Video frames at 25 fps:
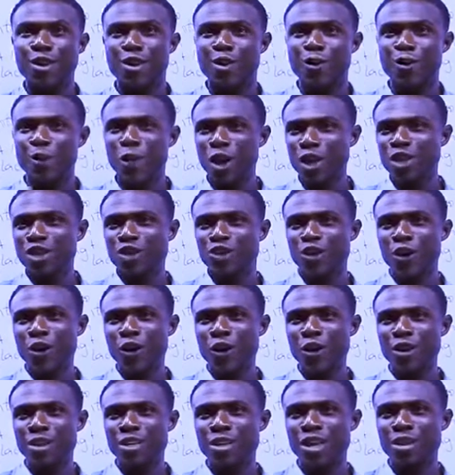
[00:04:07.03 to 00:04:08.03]
What is your
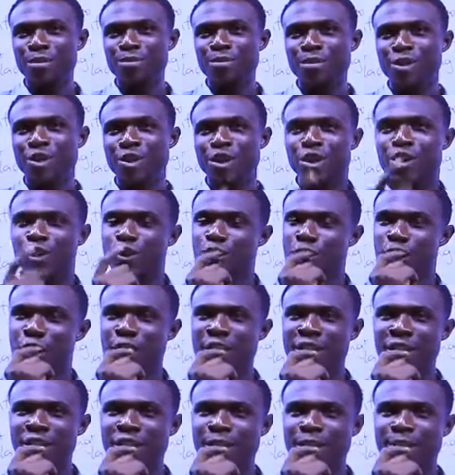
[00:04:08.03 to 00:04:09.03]
own name? Your
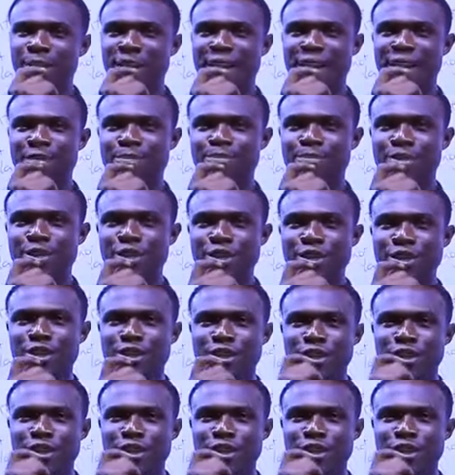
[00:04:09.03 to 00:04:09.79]
own name can be